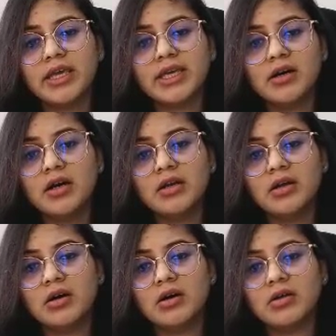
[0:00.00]

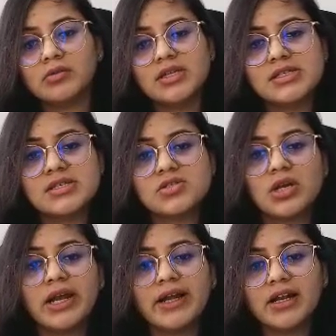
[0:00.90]
Here, this
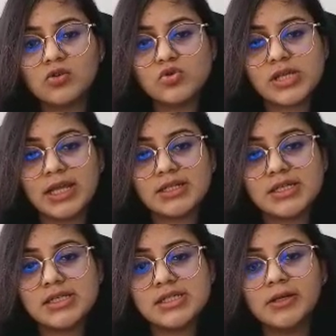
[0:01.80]
is related to
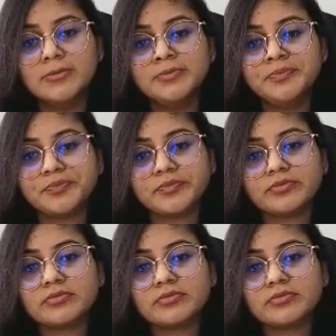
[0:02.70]
census.